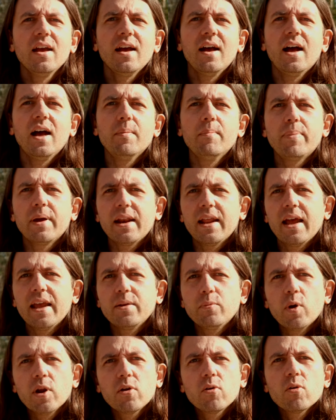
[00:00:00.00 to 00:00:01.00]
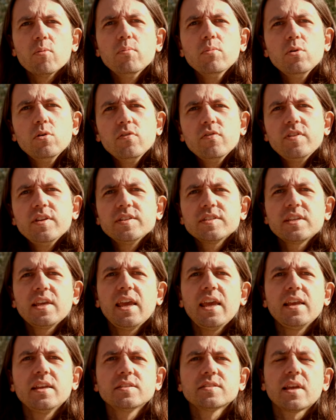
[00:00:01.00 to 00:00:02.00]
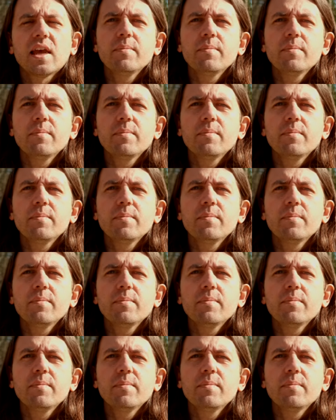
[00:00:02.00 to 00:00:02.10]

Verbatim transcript: Um, but I wanna remove this case.